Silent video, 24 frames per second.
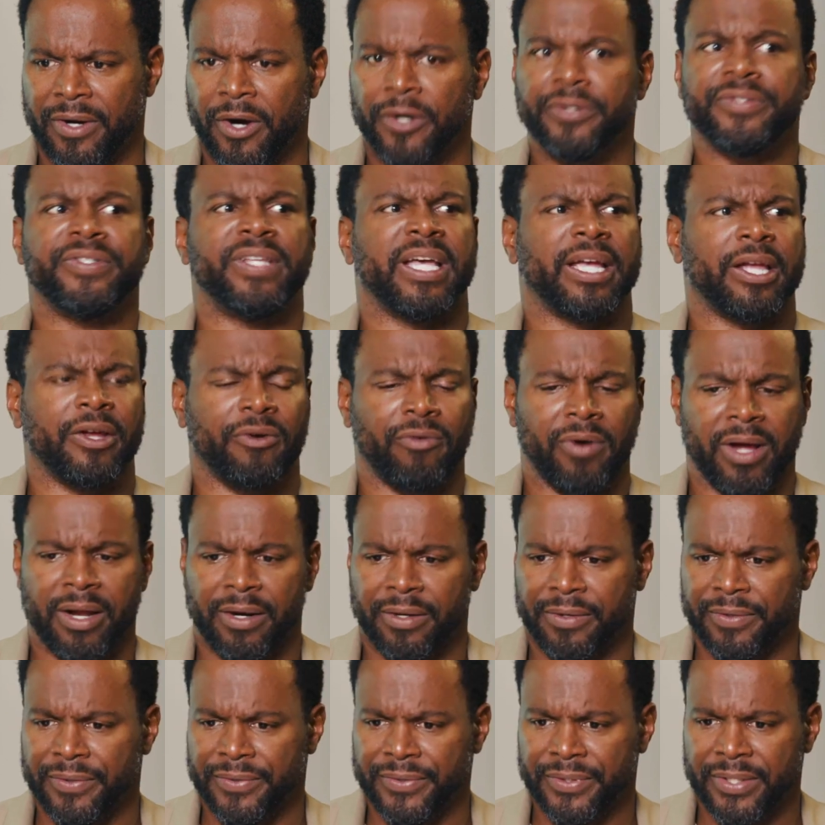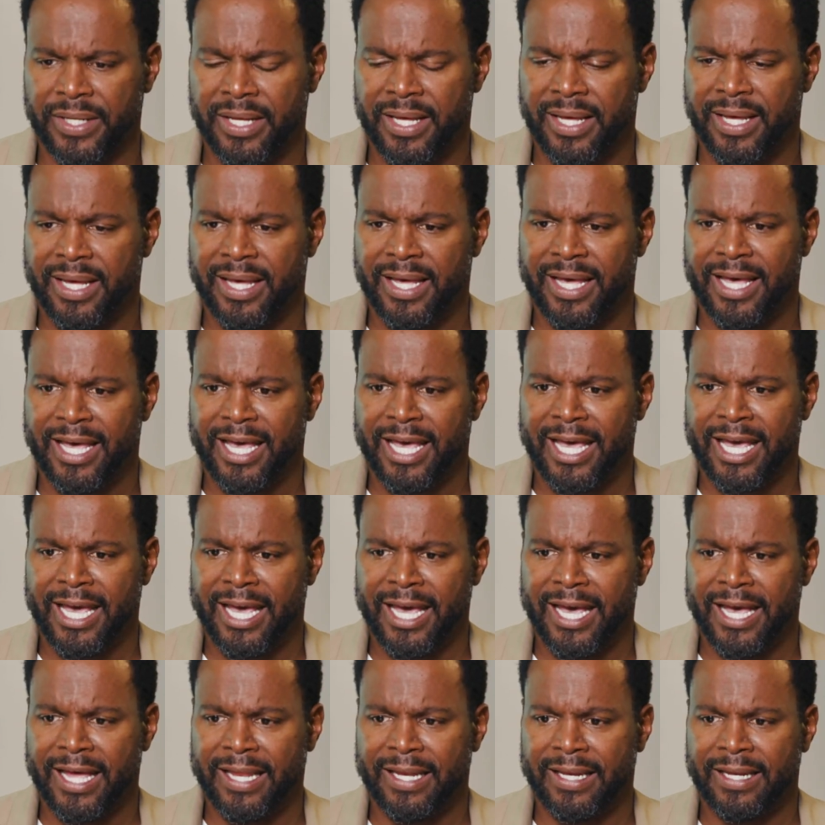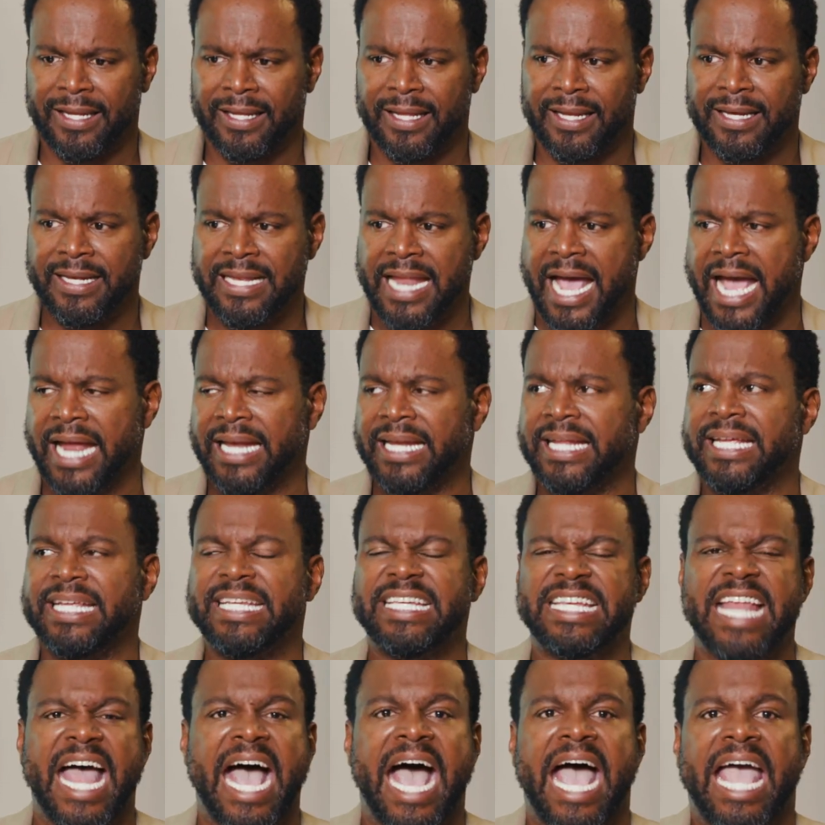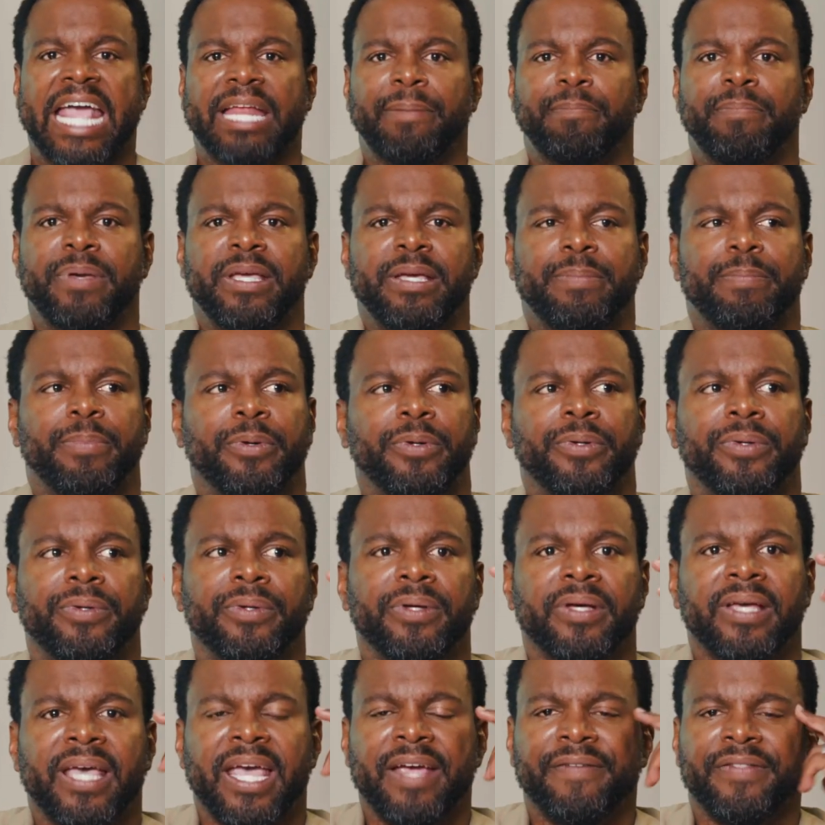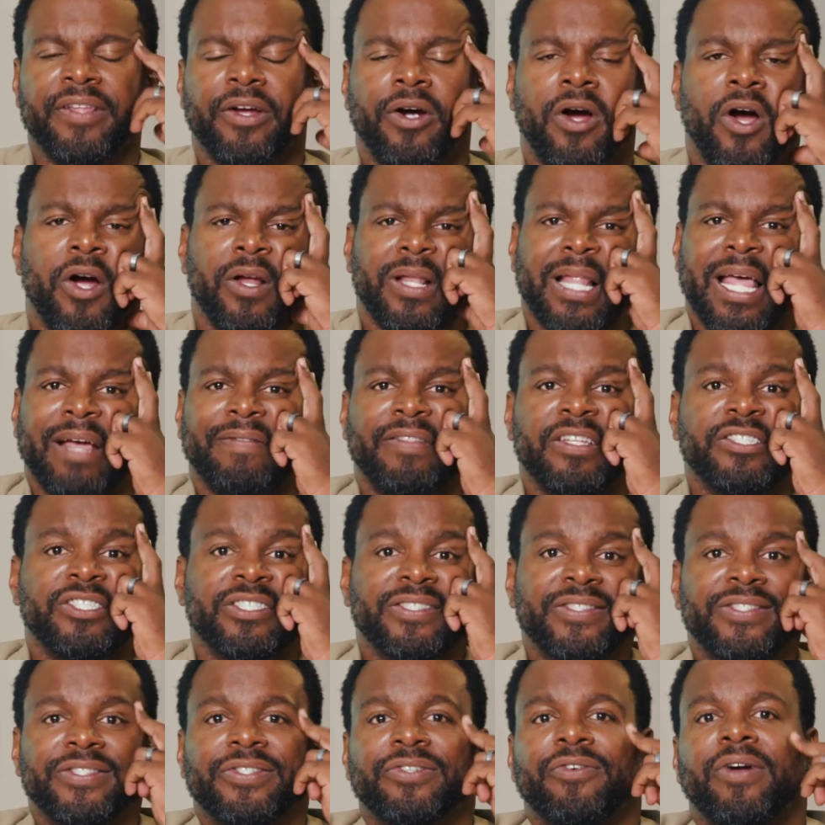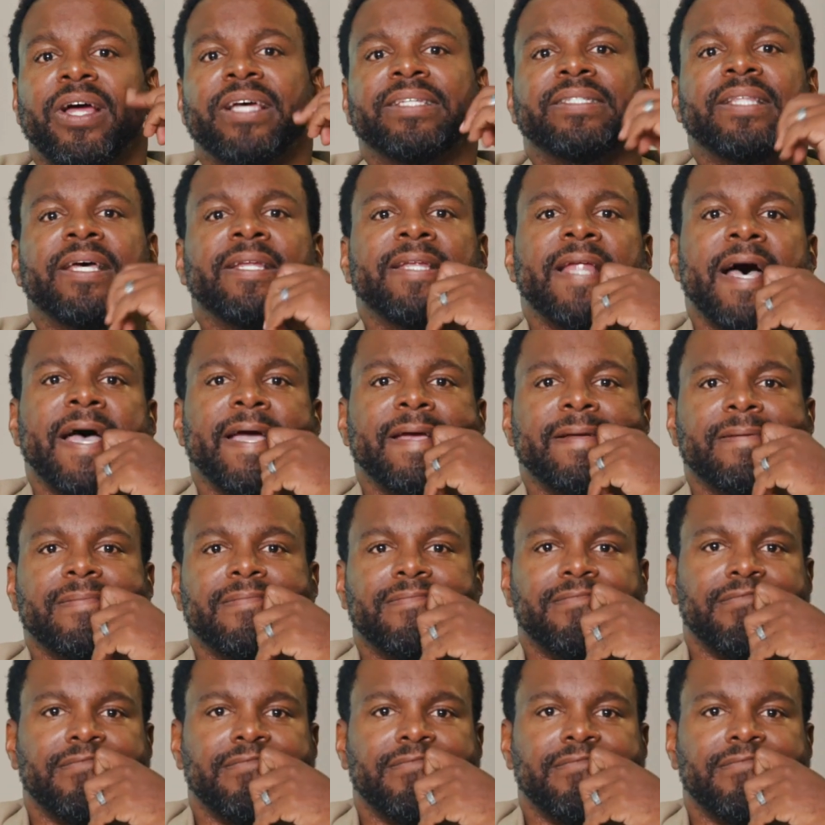or Second Chronicles. And 99 people gave their heart and life to Jesus Christ that night.